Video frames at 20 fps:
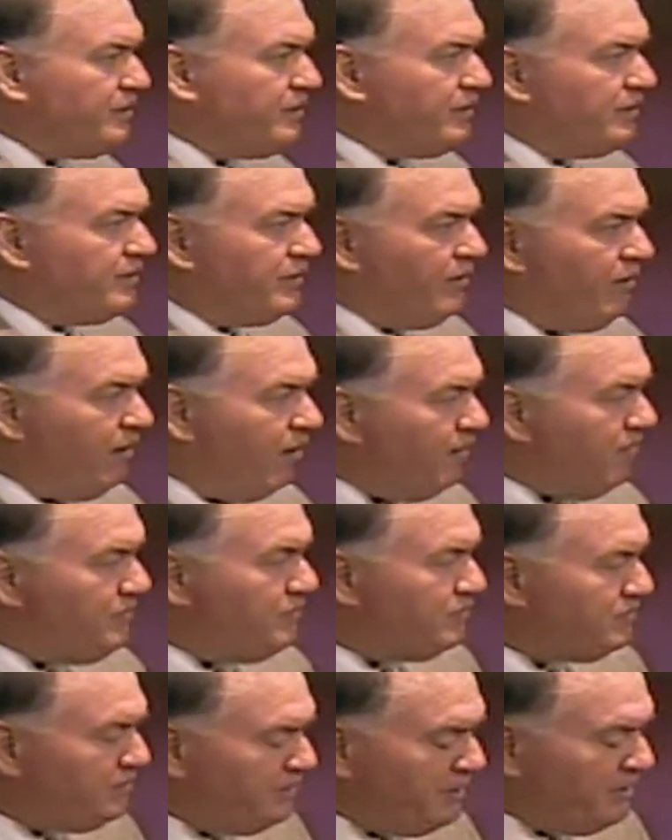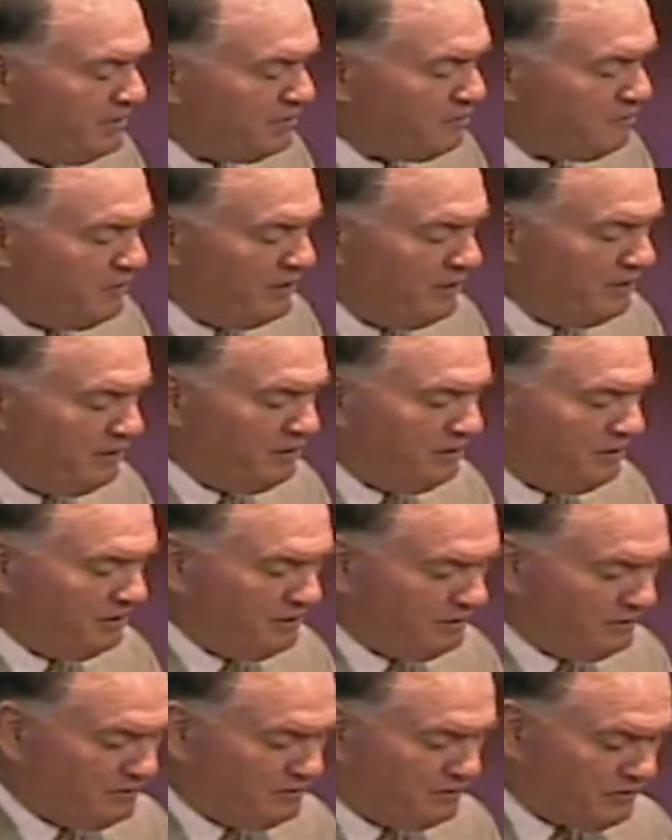Now, obviously, as we look at
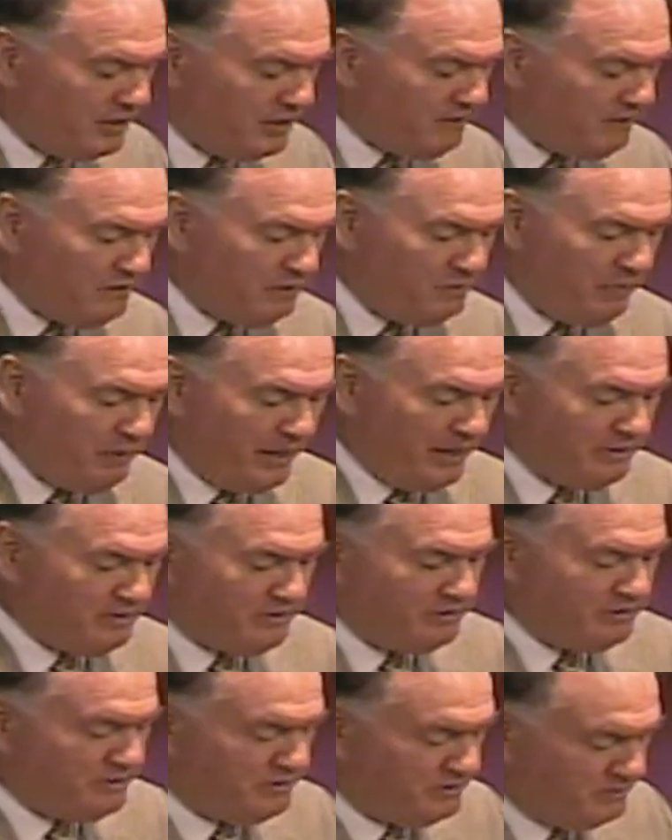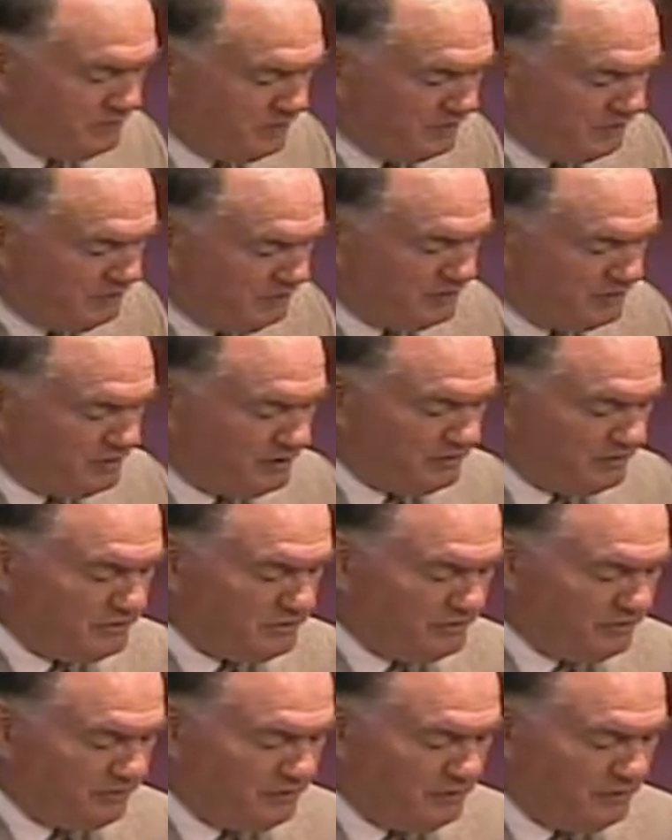several passages, and we've looked at just
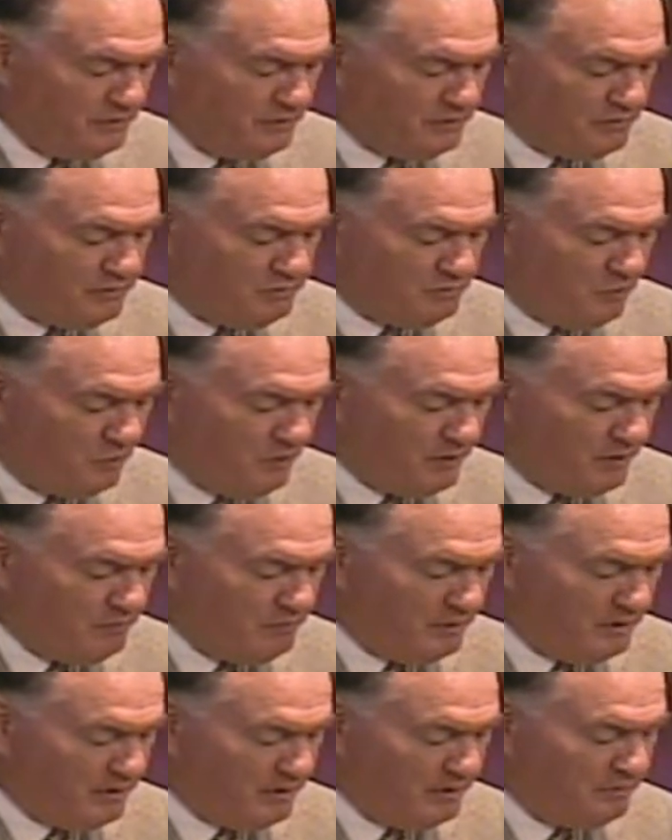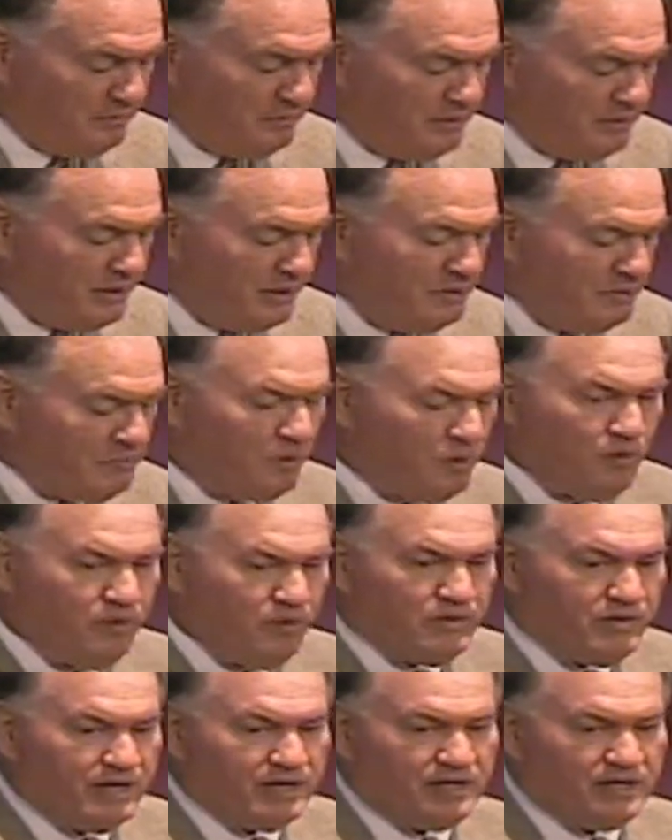a few this morning, but there are many more
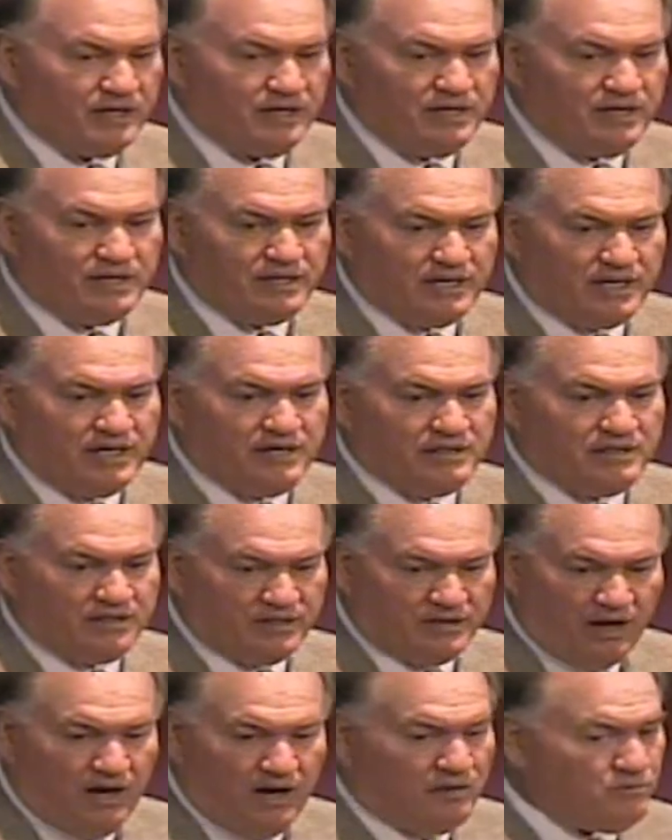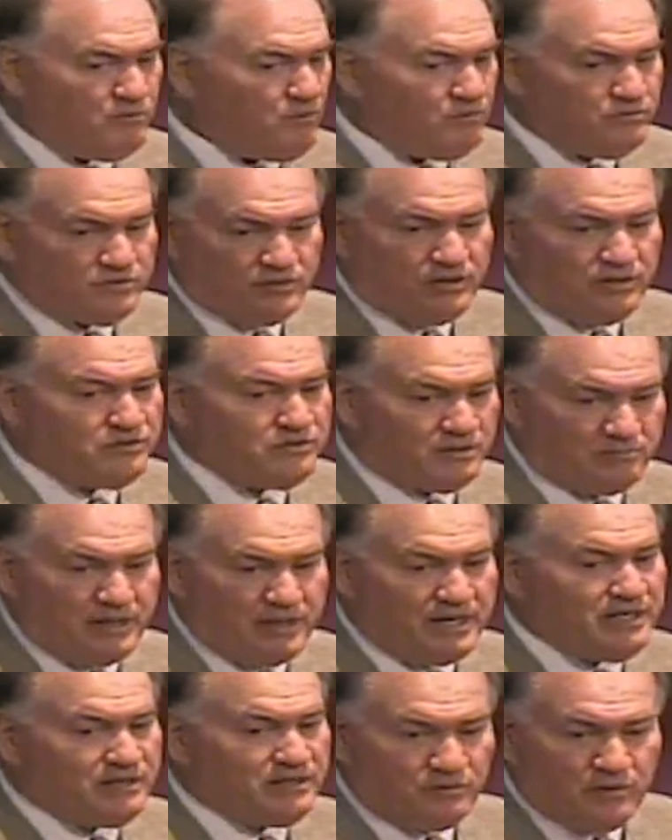that indicate that God wants us to
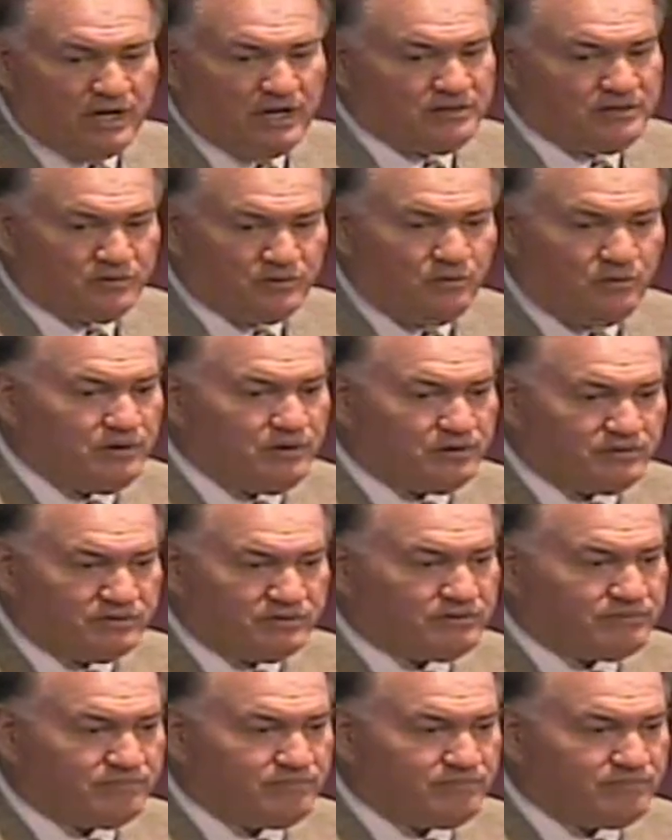make the right choice